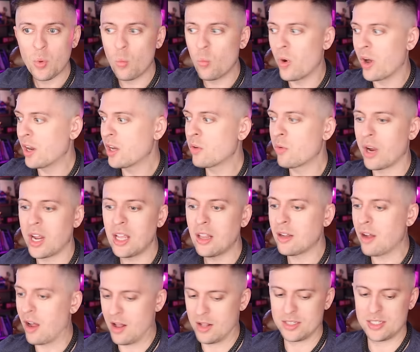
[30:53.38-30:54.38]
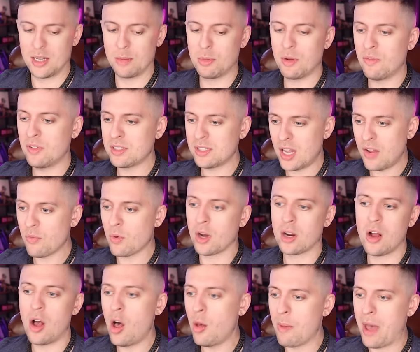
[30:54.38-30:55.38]
What a great concept of a safe word, a
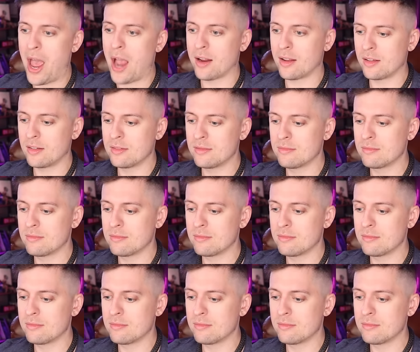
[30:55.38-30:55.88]
callback.